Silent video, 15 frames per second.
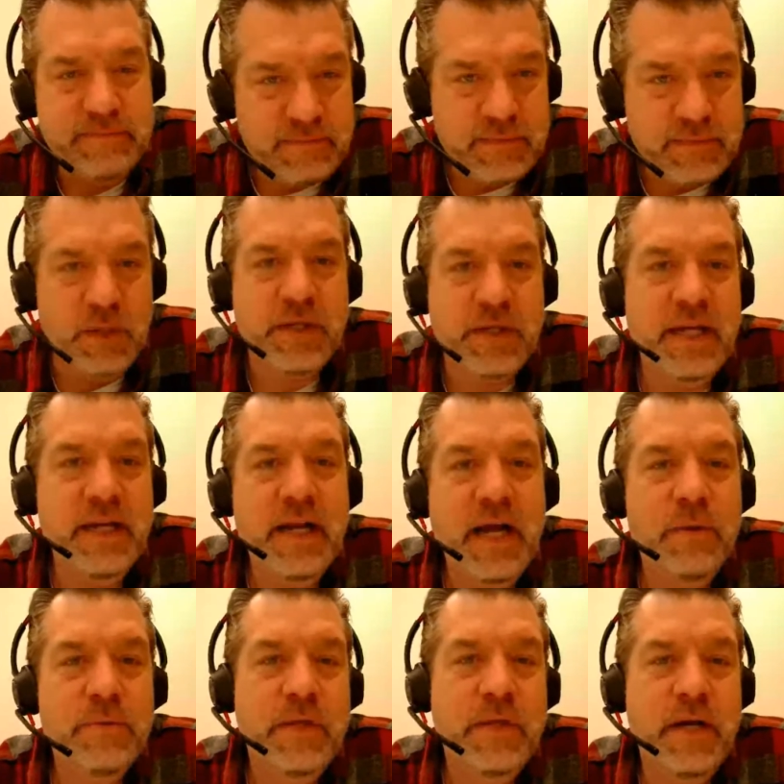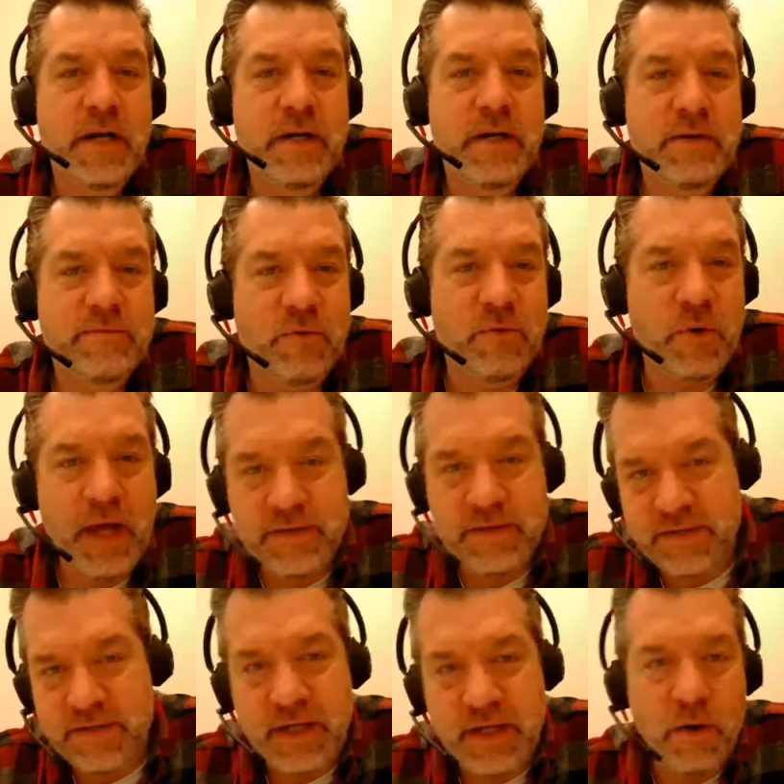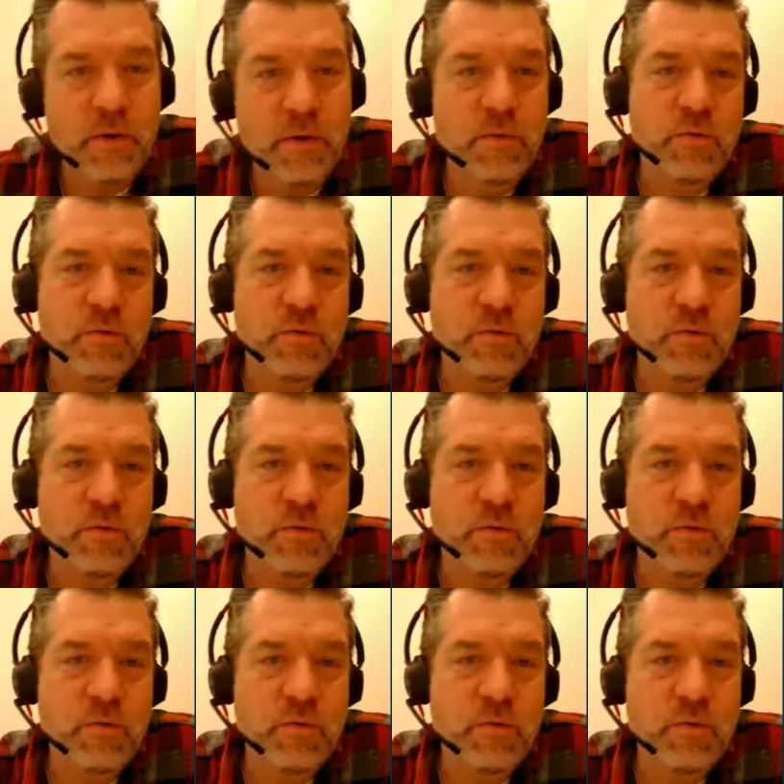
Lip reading: get it out there for SEO